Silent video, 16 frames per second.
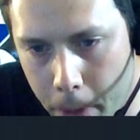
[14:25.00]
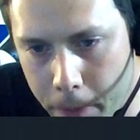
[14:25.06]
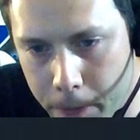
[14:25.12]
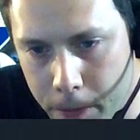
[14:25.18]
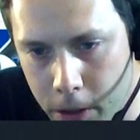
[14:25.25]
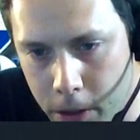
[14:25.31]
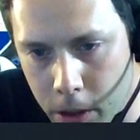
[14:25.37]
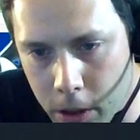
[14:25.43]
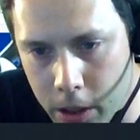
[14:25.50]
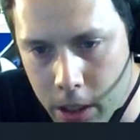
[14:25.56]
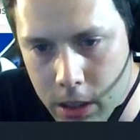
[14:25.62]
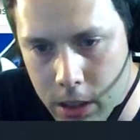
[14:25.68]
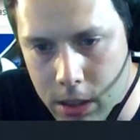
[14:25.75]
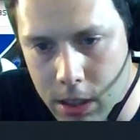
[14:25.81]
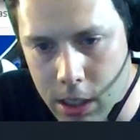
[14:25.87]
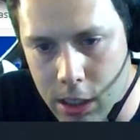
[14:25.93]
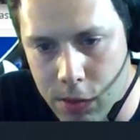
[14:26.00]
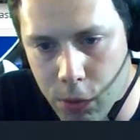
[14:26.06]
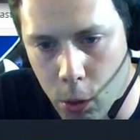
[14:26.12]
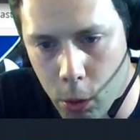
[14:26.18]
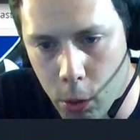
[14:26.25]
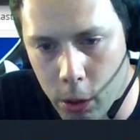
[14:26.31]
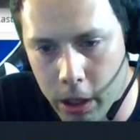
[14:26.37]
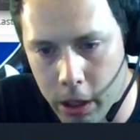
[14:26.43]
These
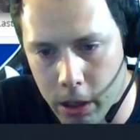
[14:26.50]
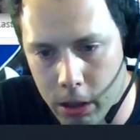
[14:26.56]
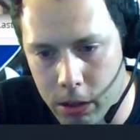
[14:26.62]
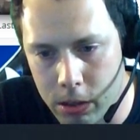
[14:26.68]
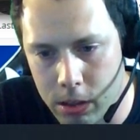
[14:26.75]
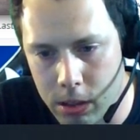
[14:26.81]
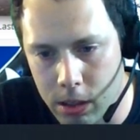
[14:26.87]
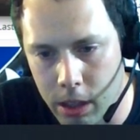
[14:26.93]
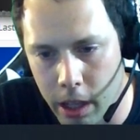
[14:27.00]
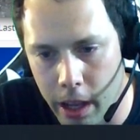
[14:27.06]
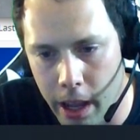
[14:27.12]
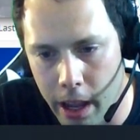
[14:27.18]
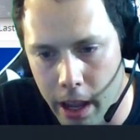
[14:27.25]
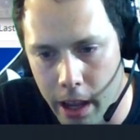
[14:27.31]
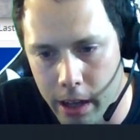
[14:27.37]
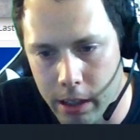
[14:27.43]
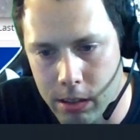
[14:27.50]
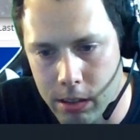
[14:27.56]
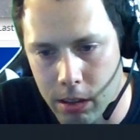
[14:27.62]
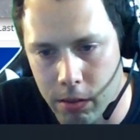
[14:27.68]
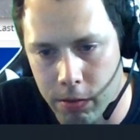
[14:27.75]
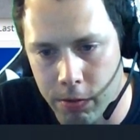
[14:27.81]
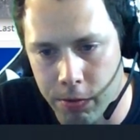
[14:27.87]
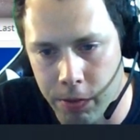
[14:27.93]
4 liters, the heads
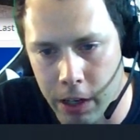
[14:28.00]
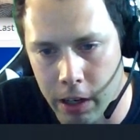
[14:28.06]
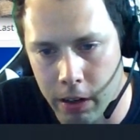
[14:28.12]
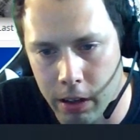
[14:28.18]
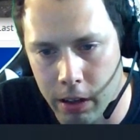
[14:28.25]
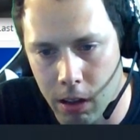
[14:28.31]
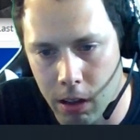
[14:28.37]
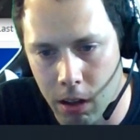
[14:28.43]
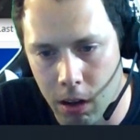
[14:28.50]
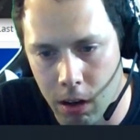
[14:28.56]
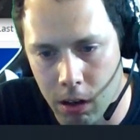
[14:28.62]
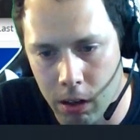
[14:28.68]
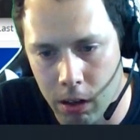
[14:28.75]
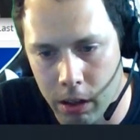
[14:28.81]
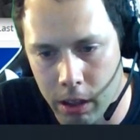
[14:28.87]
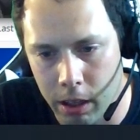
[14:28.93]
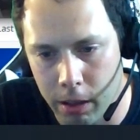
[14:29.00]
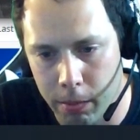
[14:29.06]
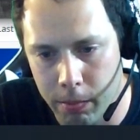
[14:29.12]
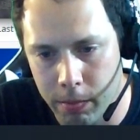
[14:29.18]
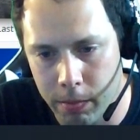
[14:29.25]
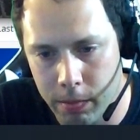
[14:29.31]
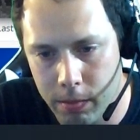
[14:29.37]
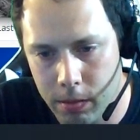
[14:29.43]
are very long on them,
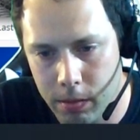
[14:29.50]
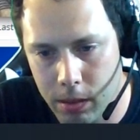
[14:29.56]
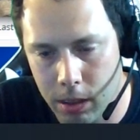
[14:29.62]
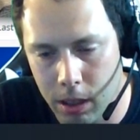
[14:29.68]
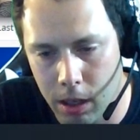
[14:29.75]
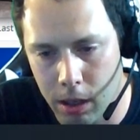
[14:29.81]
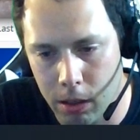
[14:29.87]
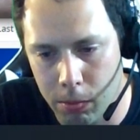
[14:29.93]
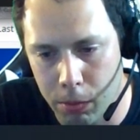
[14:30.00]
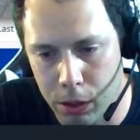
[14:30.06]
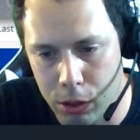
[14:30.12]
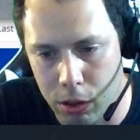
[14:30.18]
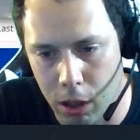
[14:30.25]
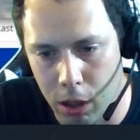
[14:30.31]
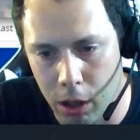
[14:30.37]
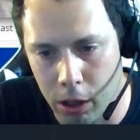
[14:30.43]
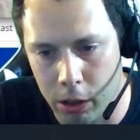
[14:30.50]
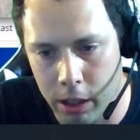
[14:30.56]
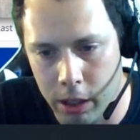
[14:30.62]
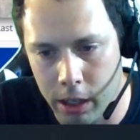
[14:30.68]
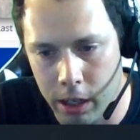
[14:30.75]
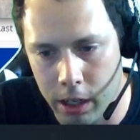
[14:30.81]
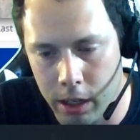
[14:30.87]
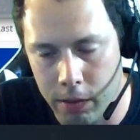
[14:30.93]
much longer
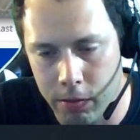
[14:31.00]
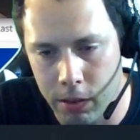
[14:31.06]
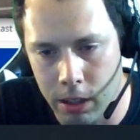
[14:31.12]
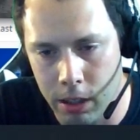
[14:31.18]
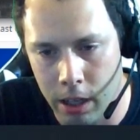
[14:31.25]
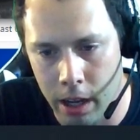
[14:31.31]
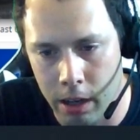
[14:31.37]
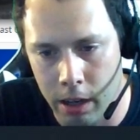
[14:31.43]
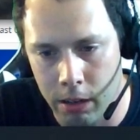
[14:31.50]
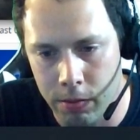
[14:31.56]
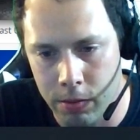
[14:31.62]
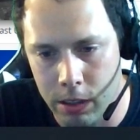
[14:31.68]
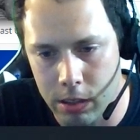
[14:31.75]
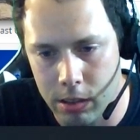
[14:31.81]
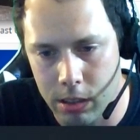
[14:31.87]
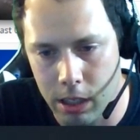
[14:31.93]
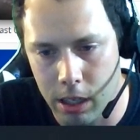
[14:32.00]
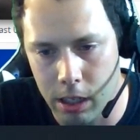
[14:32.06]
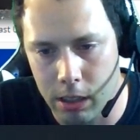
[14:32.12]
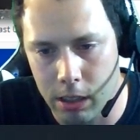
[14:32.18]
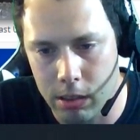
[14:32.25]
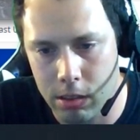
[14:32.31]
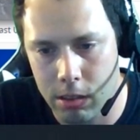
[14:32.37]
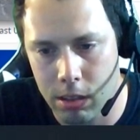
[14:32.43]
than any V8 or
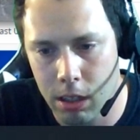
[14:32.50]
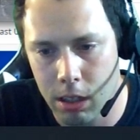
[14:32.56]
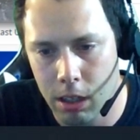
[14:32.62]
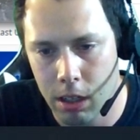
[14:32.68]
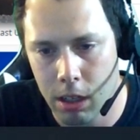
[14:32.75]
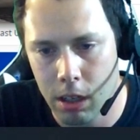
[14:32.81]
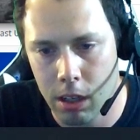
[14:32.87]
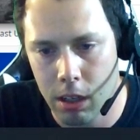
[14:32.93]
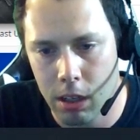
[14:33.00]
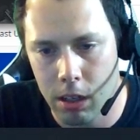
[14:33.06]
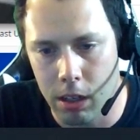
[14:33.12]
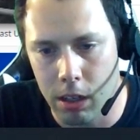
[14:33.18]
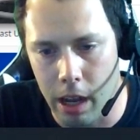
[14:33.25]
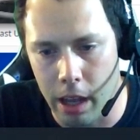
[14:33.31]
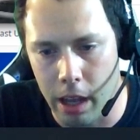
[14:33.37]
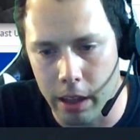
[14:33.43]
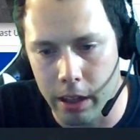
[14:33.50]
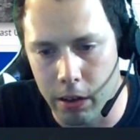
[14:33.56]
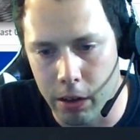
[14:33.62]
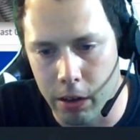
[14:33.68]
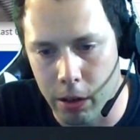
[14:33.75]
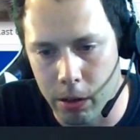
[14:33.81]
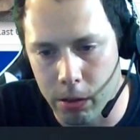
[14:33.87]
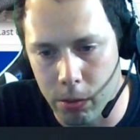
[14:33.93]
V6, and they are
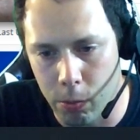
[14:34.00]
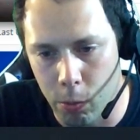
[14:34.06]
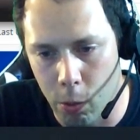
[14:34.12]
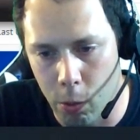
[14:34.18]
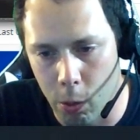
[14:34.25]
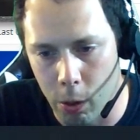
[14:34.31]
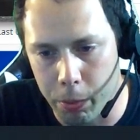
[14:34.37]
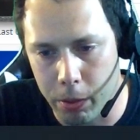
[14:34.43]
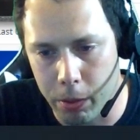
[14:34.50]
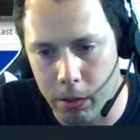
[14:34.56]
known to warp.